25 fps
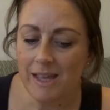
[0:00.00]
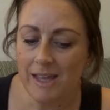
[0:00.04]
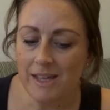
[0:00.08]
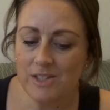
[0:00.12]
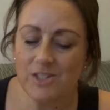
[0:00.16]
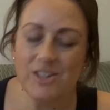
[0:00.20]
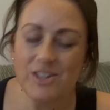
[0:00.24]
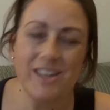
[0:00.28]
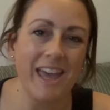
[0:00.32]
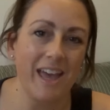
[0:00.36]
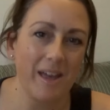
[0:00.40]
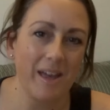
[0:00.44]

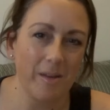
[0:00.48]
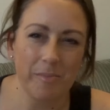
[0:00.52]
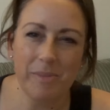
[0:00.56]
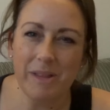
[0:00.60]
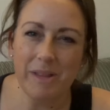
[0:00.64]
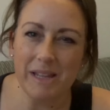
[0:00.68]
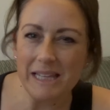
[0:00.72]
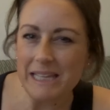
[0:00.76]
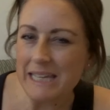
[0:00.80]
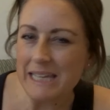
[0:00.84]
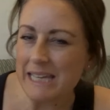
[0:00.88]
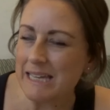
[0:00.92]
So yeah, a
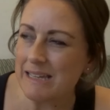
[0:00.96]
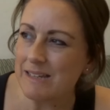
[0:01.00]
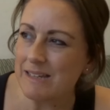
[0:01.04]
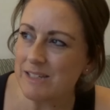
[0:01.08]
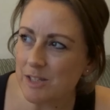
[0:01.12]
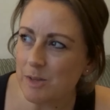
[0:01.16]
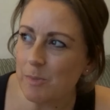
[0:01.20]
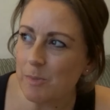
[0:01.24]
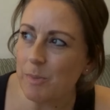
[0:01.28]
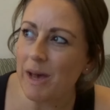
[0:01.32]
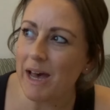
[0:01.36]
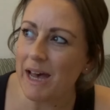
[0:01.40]
bit late
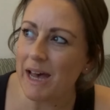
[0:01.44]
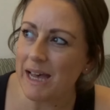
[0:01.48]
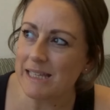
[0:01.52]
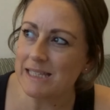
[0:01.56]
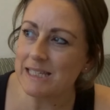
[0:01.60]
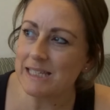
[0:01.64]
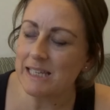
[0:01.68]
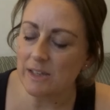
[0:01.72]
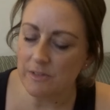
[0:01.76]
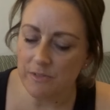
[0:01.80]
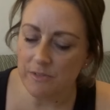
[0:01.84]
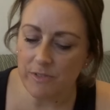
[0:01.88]
to the
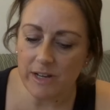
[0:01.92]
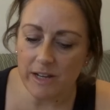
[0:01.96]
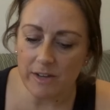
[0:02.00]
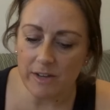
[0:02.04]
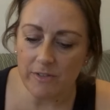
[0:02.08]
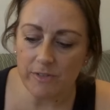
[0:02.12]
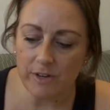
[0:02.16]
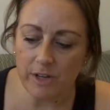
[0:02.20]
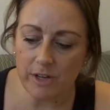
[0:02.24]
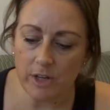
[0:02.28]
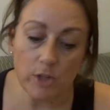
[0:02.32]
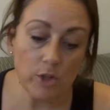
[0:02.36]
party for
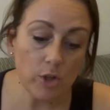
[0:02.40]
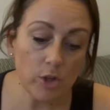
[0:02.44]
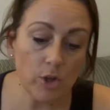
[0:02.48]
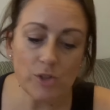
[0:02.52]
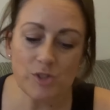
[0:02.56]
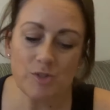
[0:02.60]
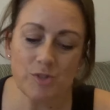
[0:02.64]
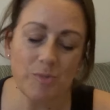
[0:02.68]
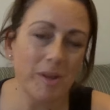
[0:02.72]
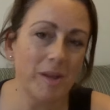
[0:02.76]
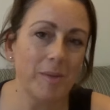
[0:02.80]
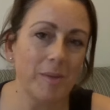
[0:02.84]
definite.
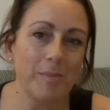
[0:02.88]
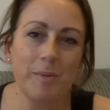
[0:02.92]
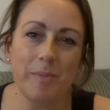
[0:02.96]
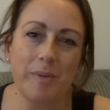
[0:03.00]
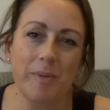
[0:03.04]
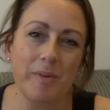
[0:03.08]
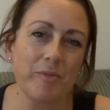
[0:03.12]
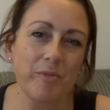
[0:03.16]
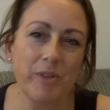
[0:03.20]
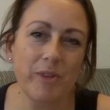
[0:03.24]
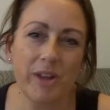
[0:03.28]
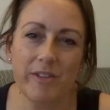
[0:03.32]
Lots of people have
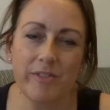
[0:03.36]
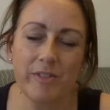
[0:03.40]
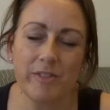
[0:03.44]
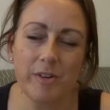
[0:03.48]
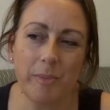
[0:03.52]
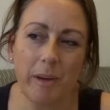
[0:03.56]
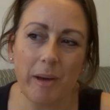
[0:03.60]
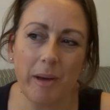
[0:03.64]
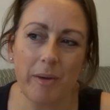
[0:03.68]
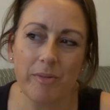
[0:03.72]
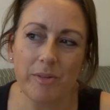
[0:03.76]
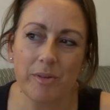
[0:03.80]
been raving
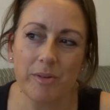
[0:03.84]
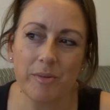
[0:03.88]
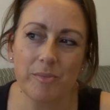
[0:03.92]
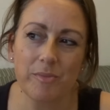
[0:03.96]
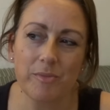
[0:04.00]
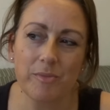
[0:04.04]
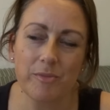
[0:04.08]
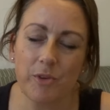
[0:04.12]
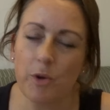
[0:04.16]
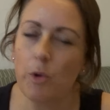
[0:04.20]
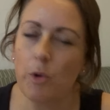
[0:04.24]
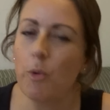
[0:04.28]
about
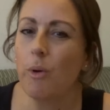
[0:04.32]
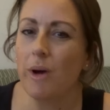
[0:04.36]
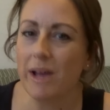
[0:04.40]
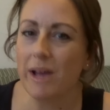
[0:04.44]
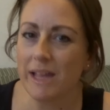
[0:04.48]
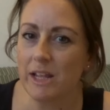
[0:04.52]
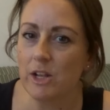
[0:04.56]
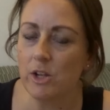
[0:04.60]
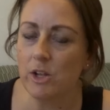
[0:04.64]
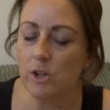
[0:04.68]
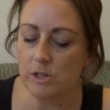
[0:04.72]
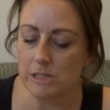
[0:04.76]
them for
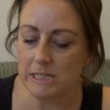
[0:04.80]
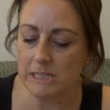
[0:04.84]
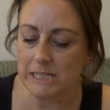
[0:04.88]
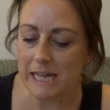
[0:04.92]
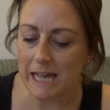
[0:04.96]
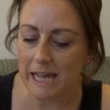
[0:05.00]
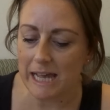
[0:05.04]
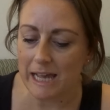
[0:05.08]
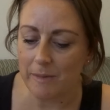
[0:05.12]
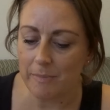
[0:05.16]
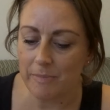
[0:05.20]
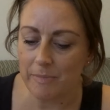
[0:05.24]
quite a long
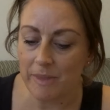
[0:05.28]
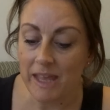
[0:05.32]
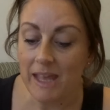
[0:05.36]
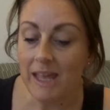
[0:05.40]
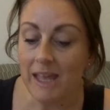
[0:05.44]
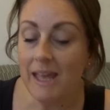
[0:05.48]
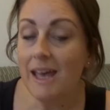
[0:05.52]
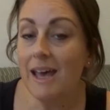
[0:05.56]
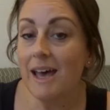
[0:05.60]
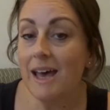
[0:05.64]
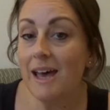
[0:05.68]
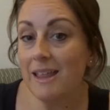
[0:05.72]
time.
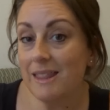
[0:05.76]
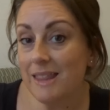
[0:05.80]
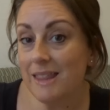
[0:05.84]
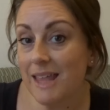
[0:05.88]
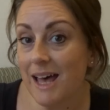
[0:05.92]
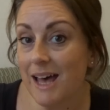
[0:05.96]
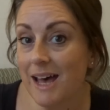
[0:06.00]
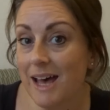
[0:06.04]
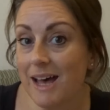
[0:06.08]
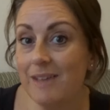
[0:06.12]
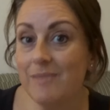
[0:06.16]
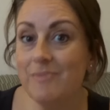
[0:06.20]
And
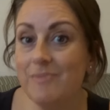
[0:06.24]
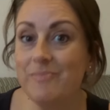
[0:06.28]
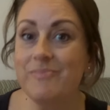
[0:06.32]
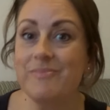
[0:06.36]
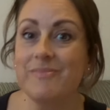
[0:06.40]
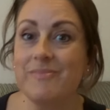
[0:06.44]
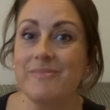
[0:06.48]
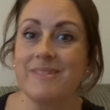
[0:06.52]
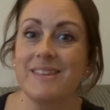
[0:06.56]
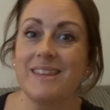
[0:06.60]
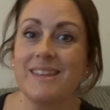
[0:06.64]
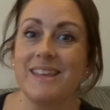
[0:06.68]

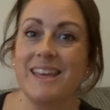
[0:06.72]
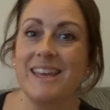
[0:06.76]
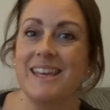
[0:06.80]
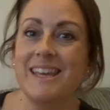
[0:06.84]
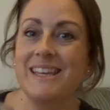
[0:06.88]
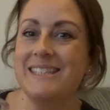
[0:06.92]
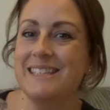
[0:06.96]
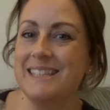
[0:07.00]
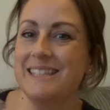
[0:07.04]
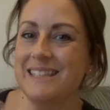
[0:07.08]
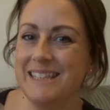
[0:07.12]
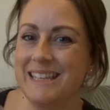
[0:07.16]
that
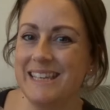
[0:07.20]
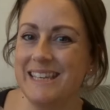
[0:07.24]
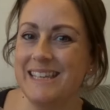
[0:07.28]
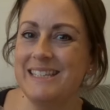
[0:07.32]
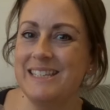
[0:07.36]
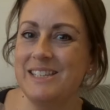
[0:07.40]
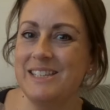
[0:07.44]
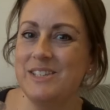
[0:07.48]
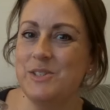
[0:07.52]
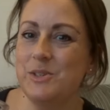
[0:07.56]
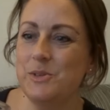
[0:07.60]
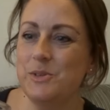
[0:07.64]
is a
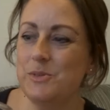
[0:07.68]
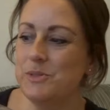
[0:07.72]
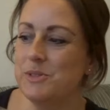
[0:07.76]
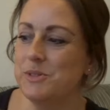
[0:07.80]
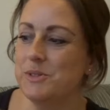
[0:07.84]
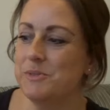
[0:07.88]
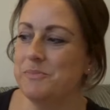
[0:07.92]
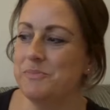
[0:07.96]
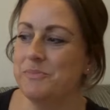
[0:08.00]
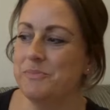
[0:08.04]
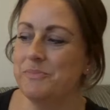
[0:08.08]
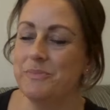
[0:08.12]
Lazy
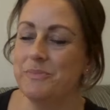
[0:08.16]
Susan.